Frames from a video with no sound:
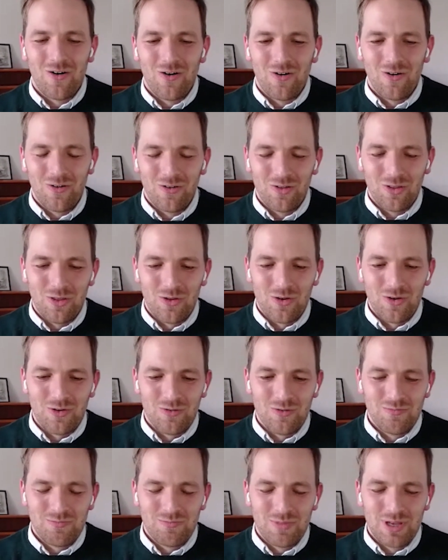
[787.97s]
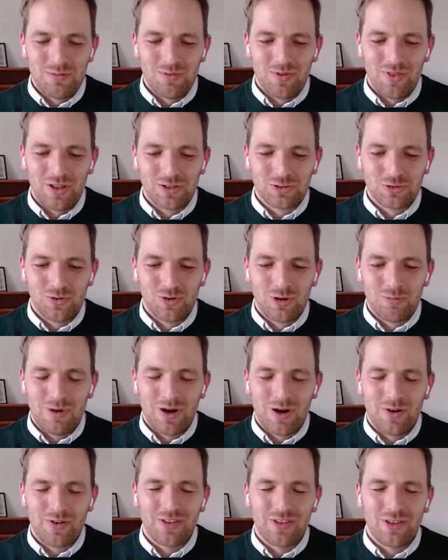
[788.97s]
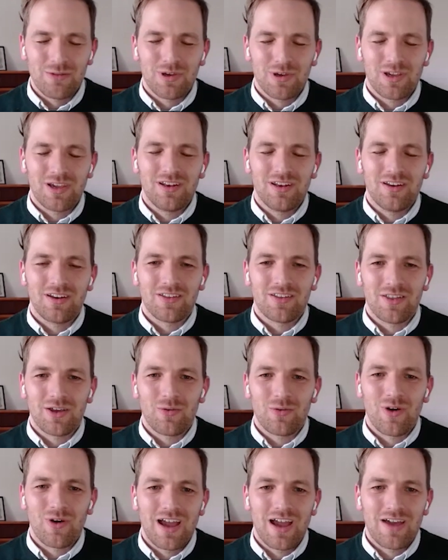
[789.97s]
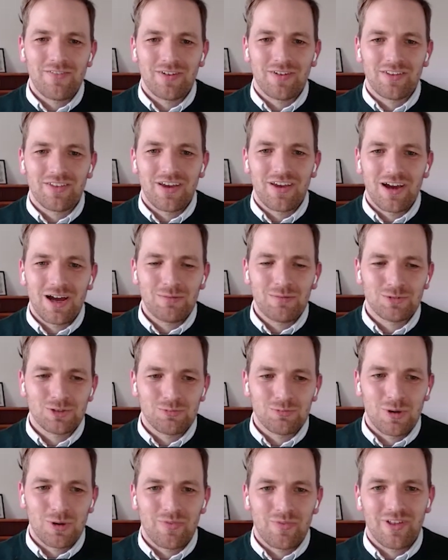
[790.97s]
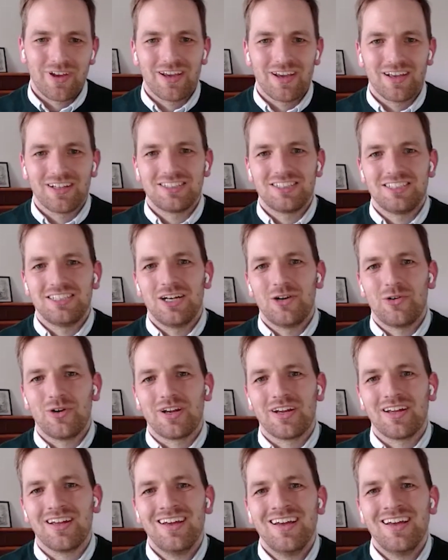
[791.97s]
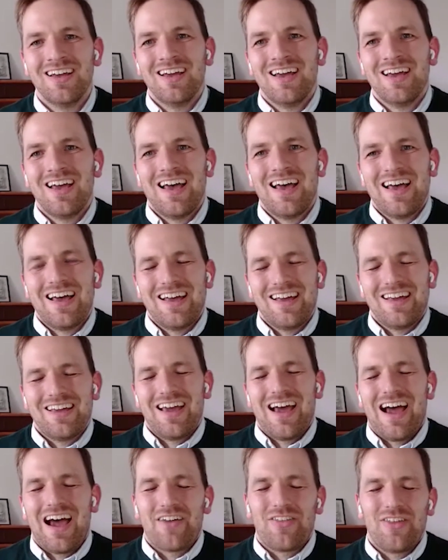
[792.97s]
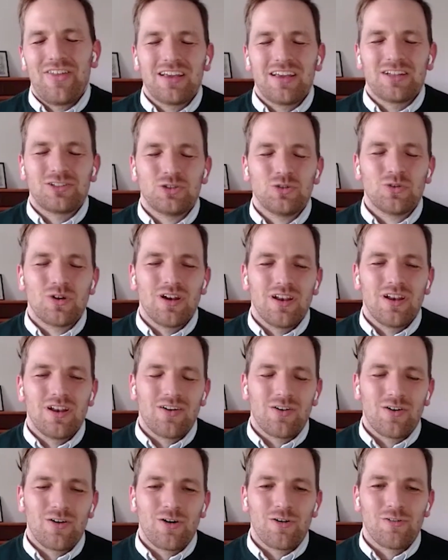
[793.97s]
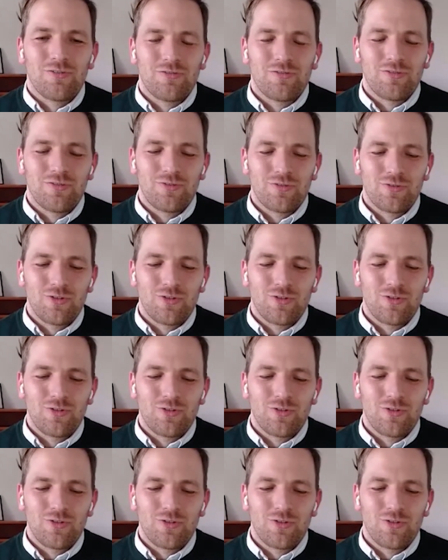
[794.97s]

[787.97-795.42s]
all the people they told about it in the beginning, they were having their arms above their head cheering. I think it took a lot of